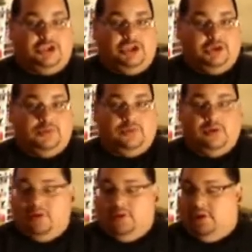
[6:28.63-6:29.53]
new
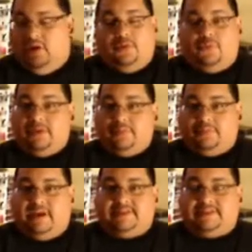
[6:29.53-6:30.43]
Red
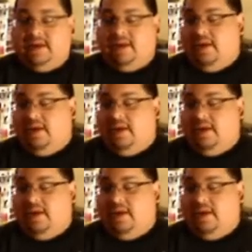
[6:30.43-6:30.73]
Blaze.